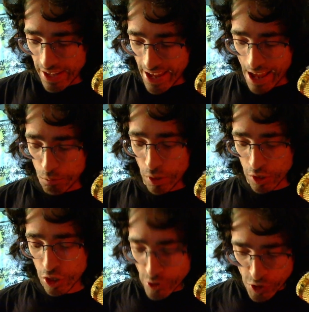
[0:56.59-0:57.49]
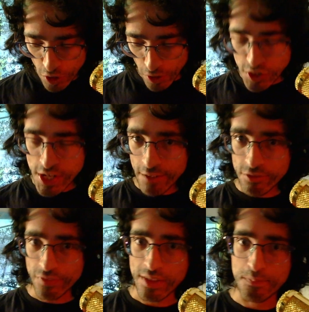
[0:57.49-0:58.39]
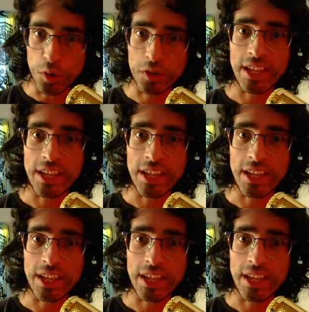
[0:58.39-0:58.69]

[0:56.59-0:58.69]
And what Kushner achieves in this book